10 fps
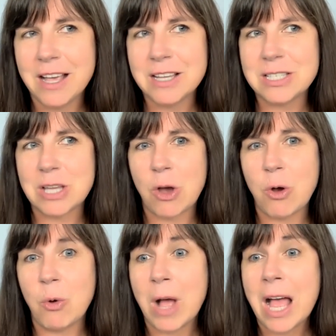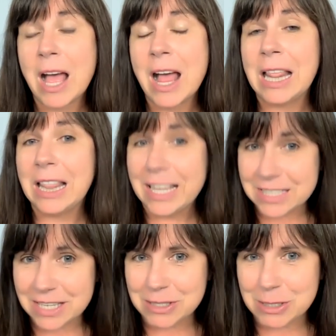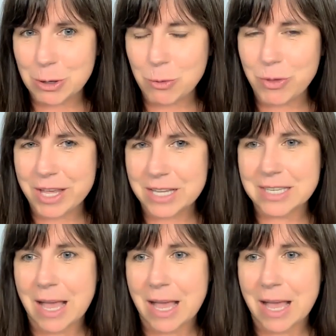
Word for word: So let's get to this